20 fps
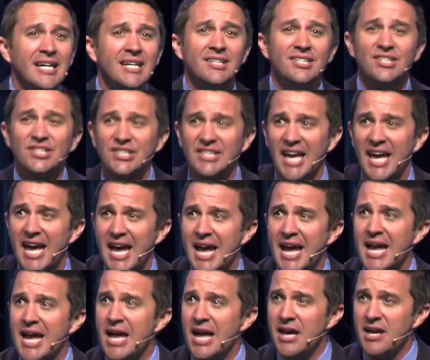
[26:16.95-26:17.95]

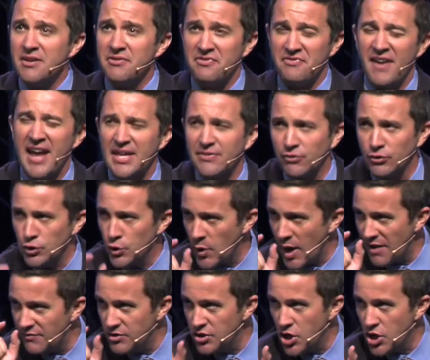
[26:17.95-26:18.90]
Stay faithful. You have